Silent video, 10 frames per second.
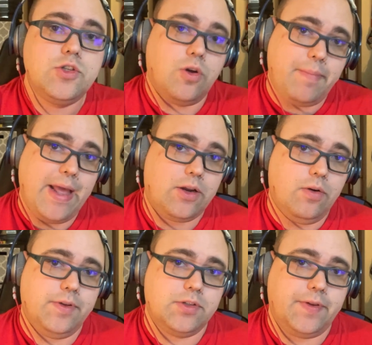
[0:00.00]
So in Matt
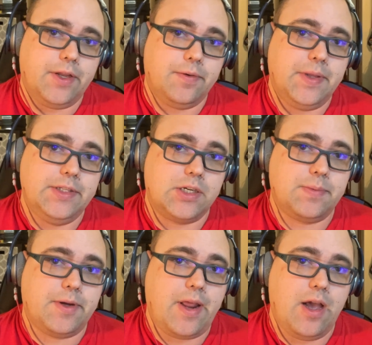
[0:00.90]
Colville's video, he talks
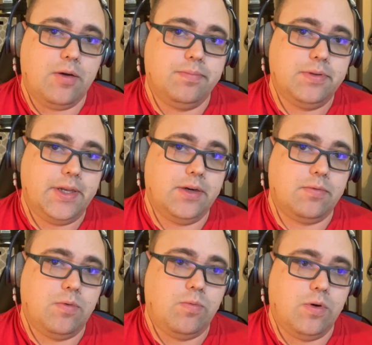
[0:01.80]
about how player
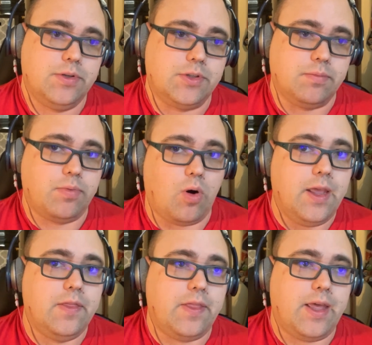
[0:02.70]
rewards are
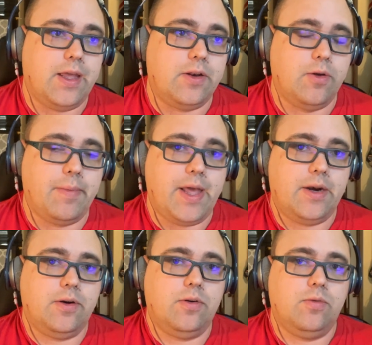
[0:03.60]
important and that no
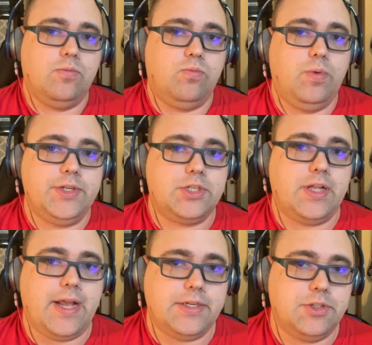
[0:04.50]
matter which
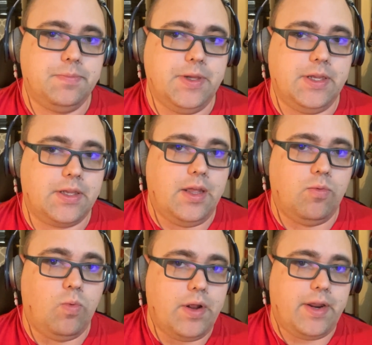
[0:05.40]
class you pick
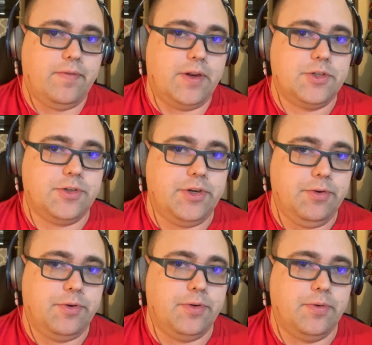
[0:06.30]
and what adventuring
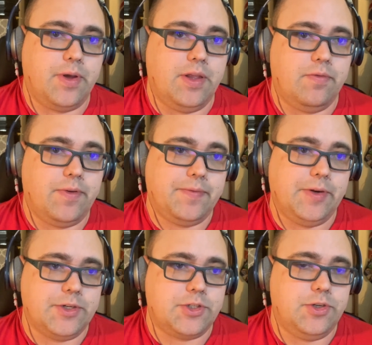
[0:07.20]
you do in 5th
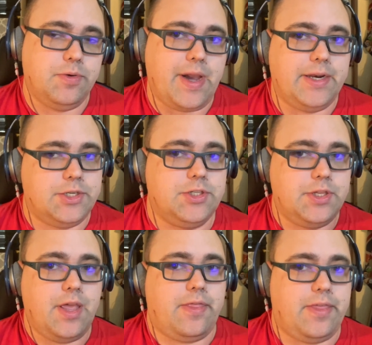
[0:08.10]
edition, you kind of just
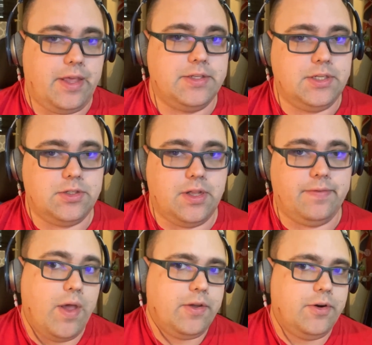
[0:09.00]
get things each level.
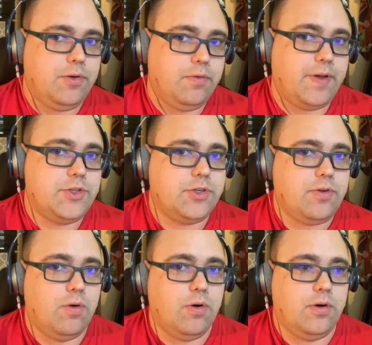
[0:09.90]
Whether you adventure
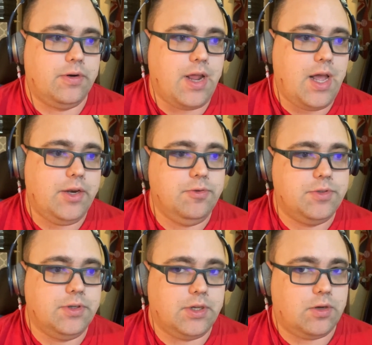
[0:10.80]
or not, you
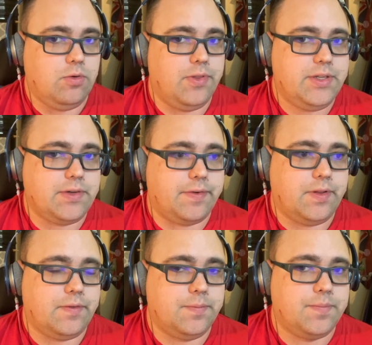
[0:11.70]
still get cool things every
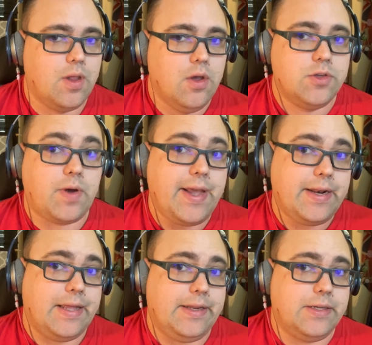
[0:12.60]
level. So I had
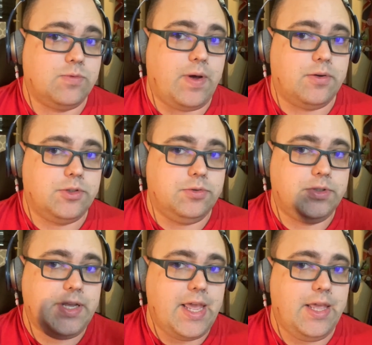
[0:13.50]
an idea. Why don't you
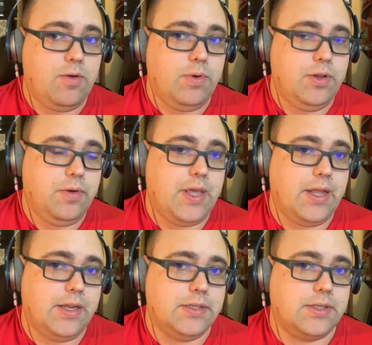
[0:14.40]
take what you
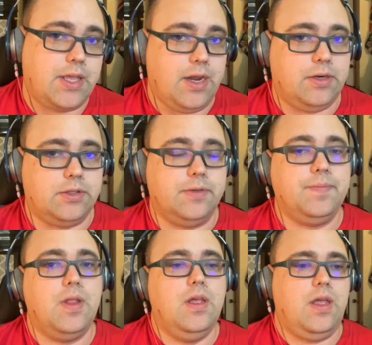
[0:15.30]
get as a character
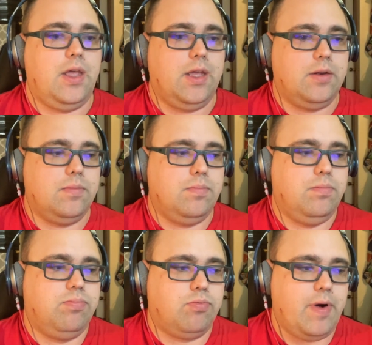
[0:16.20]
and
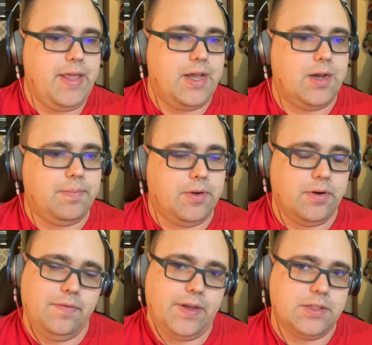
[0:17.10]
break up your
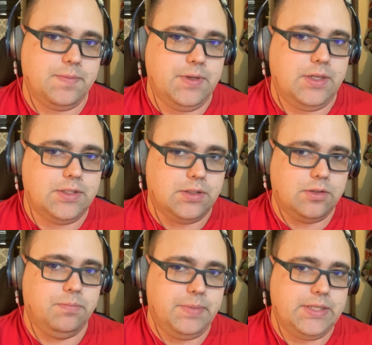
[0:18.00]
advancement into
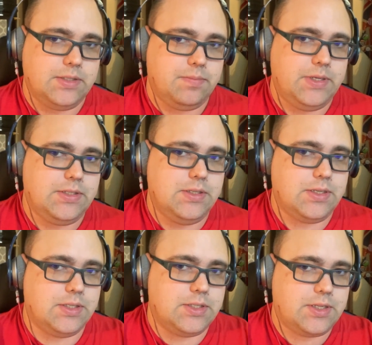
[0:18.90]
little bits and pieces
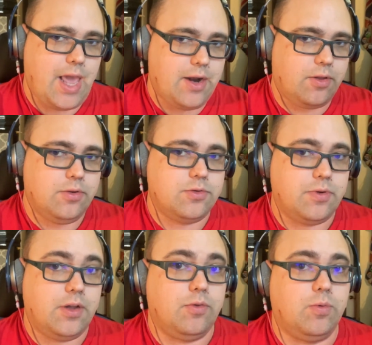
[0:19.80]
and scatter those
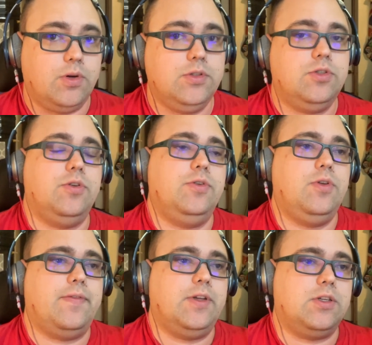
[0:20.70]
throughout your world, so
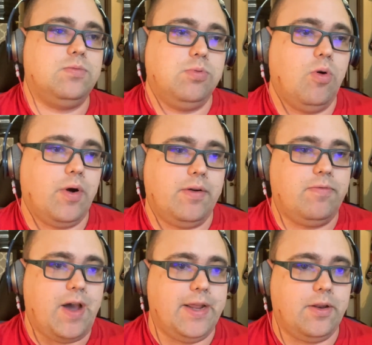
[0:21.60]
you have to explore and
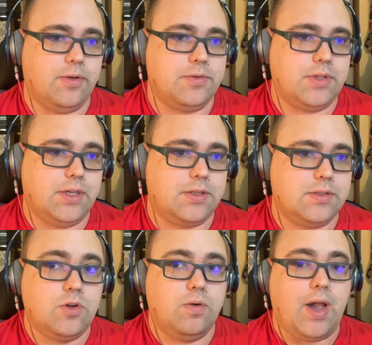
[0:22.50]
find those
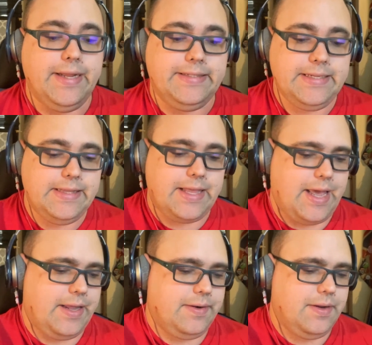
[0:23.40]
things. So I did
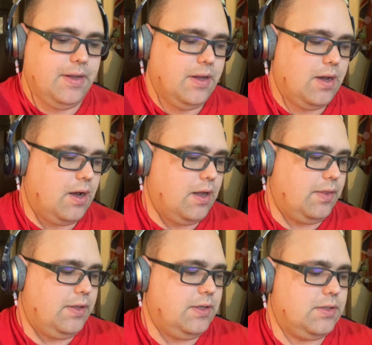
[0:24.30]
that
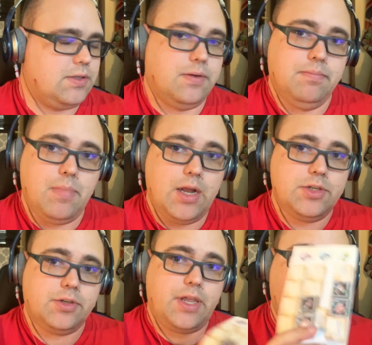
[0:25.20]
on these
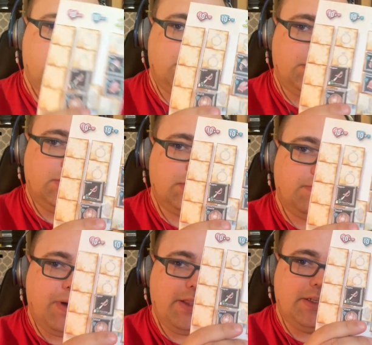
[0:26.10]
modular character sheets
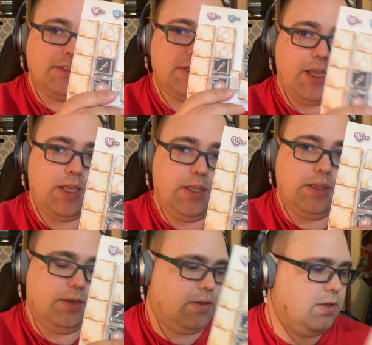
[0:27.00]
by then
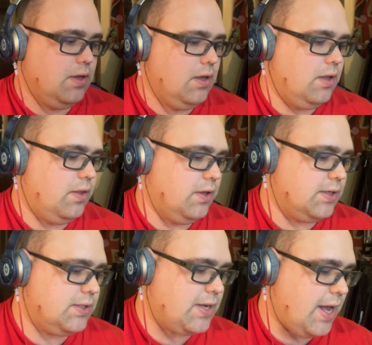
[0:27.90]
taking the
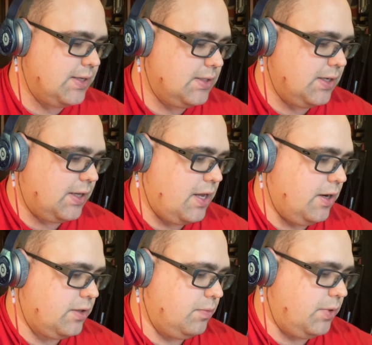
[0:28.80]
stats that a
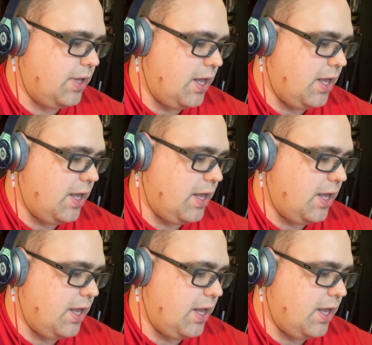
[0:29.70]
character would